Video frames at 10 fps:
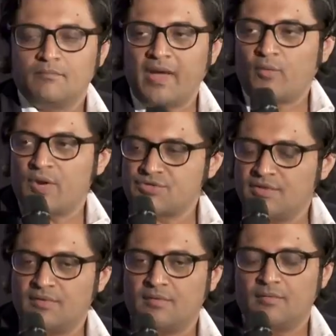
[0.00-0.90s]
My
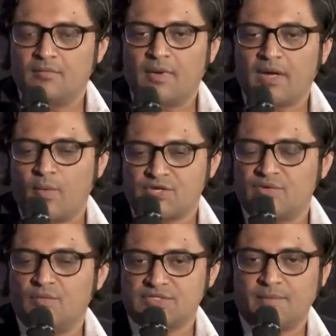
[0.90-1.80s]

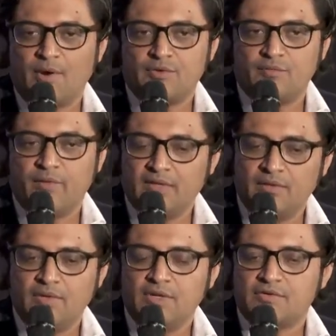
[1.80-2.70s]
question was about whether
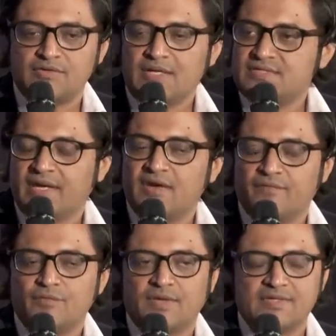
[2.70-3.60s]
you need to transcend
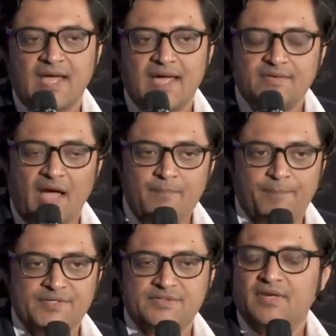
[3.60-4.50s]
a few things. I
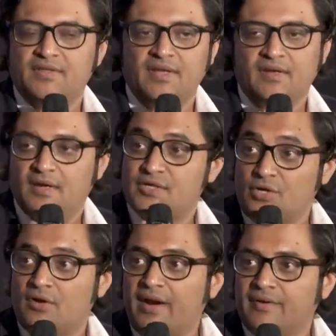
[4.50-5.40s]
personally think
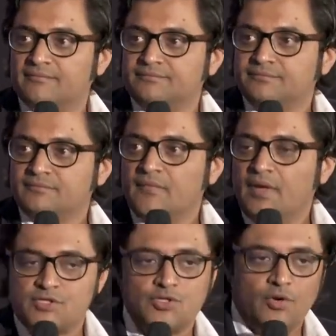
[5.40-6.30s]
it's all right.
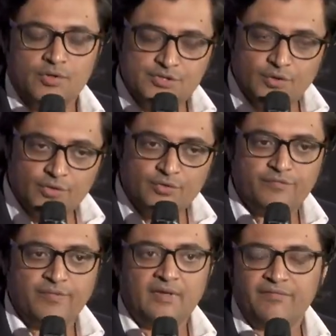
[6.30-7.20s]
It's good to
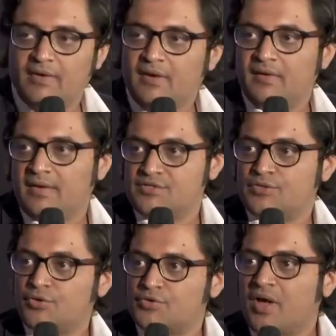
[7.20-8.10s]
feel fear,
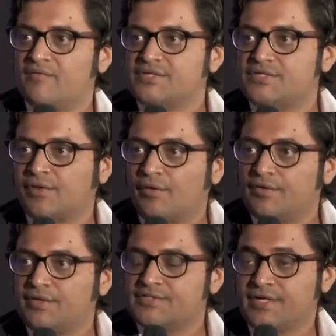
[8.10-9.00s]
it's good to have
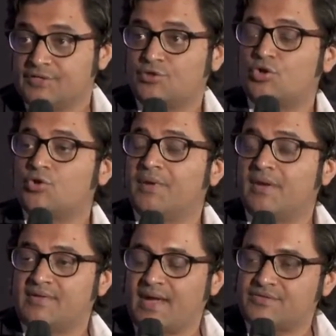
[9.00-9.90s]
insecurities, it's good to be
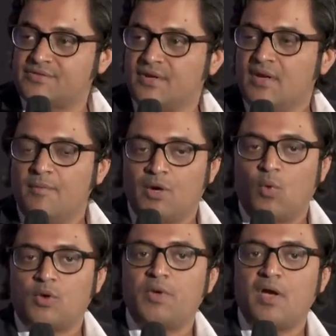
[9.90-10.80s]
attached. But
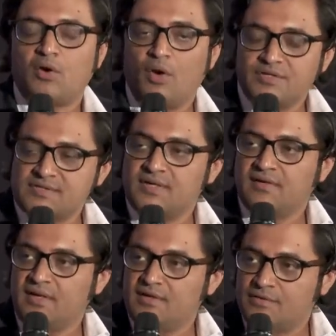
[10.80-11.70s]
what we are
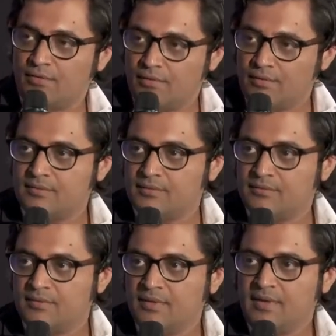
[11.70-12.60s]
constantly told
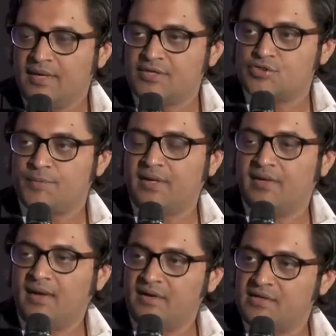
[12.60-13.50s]
is to be
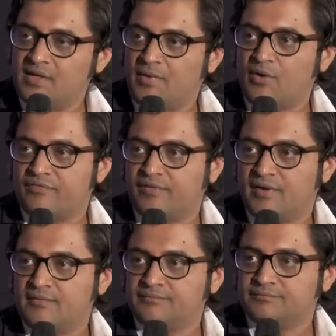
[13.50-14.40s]
guilty about
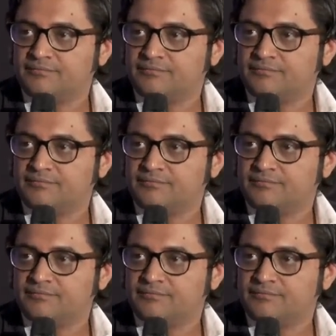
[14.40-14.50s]
fear,